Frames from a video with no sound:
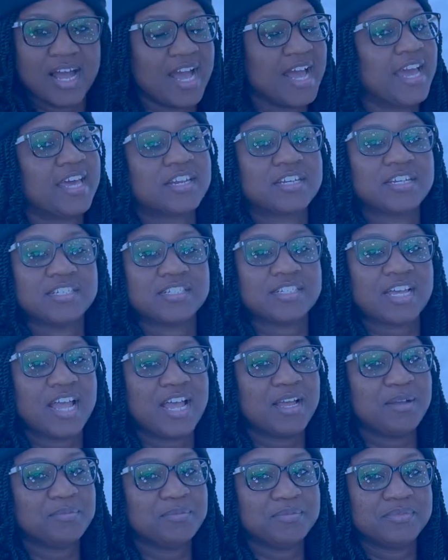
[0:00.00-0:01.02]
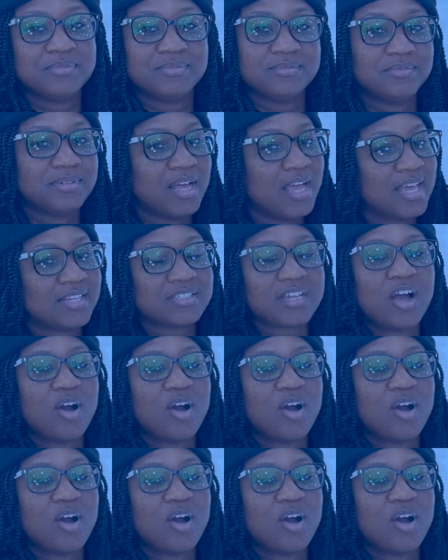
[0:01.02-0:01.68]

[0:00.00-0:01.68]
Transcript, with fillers: I had a good time. Your glasses are wet.